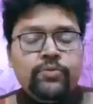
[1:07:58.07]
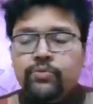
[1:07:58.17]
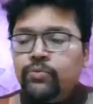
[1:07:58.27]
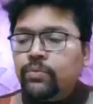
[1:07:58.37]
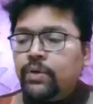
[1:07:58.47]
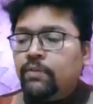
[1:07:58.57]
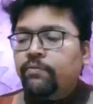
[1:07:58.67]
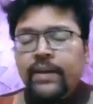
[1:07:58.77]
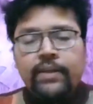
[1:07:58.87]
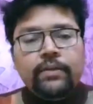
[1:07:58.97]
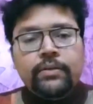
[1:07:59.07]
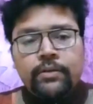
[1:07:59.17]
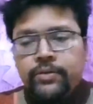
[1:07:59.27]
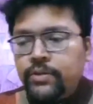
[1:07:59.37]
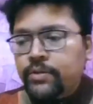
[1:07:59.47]
to a very
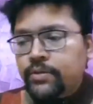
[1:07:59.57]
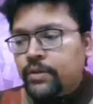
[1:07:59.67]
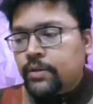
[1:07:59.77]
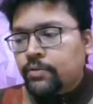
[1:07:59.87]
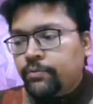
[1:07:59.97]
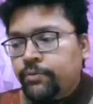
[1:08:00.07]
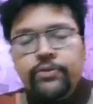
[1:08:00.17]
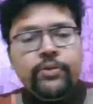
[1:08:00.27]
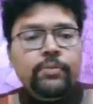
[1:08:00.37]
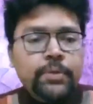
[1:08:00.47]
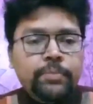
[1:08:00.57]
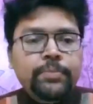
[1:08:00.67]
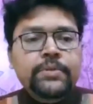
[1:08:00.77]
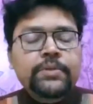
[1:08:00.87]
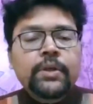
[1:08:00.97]
urgent official
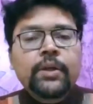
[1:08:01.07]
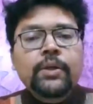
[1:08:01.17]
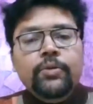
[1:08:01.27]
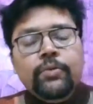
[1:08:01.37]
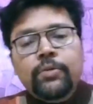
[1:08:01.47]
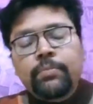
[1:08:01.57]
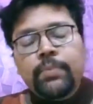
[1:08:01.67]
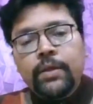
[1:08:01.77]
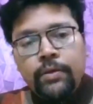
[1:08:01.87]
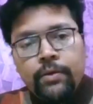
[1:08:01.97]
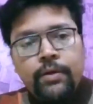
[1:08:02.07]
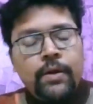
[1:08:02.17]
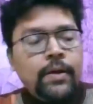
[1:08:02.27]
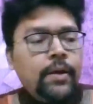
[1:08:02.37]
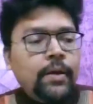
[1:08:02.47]
purpose, couldn't be here,
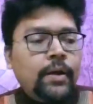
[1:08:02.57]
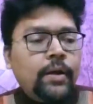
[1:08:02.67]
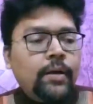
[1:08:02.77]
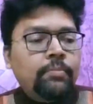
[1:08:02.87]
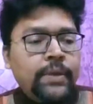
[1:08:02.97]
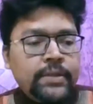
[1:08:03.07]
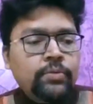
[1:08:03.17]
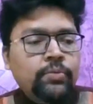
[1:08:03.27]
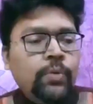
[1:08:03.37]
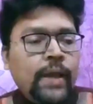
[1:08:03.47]
but who